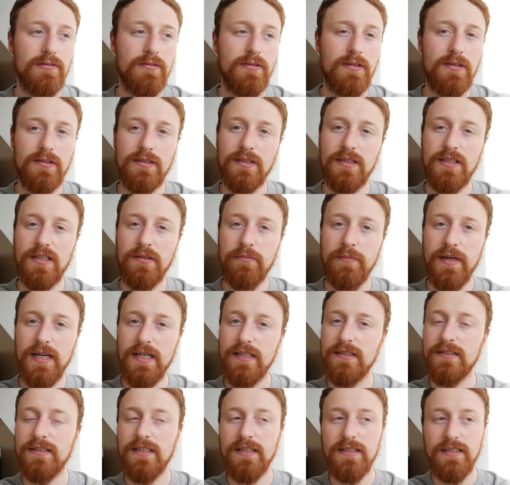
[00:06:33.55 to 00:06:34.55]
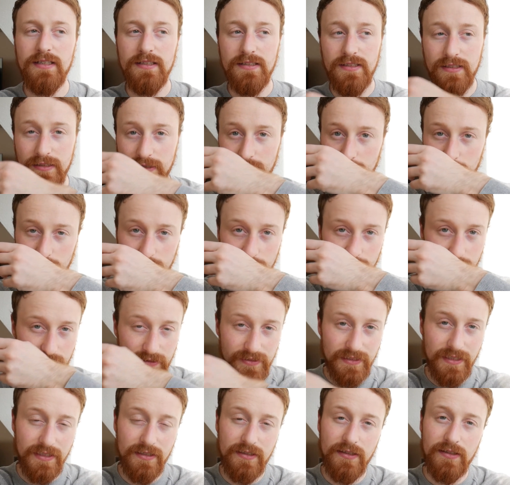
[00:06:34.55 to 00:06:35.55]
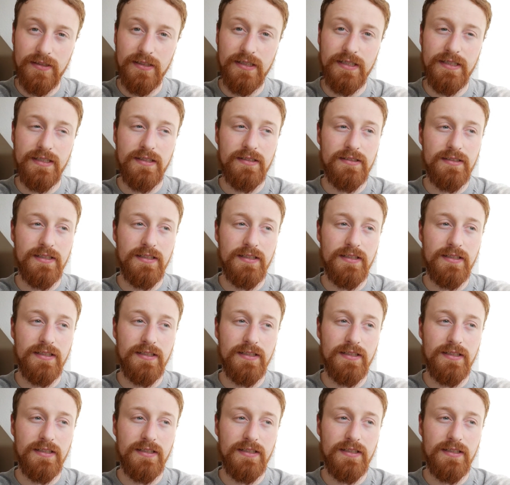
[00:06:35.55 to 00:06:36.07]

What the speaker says: all the commands I need to use for CentOS.